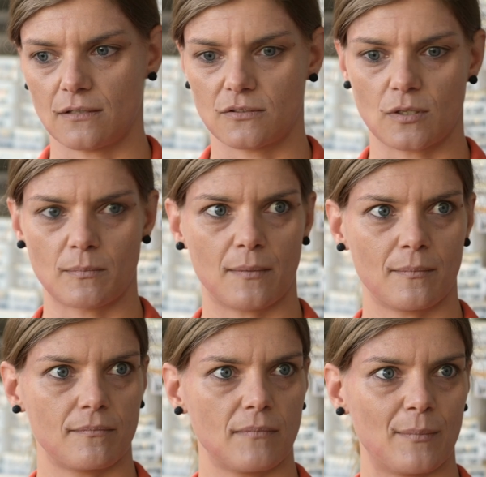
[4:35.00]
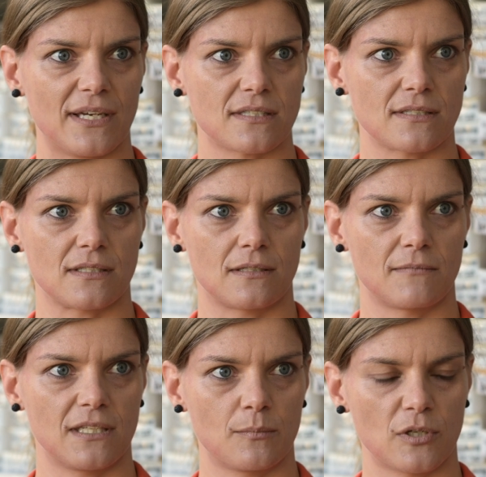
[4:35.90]
doing my master's
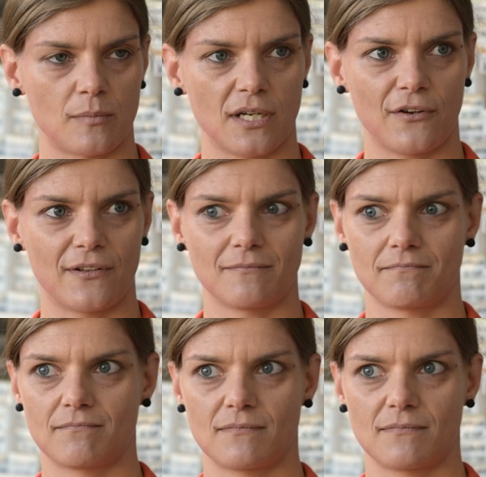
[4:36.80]
in the Pilbara and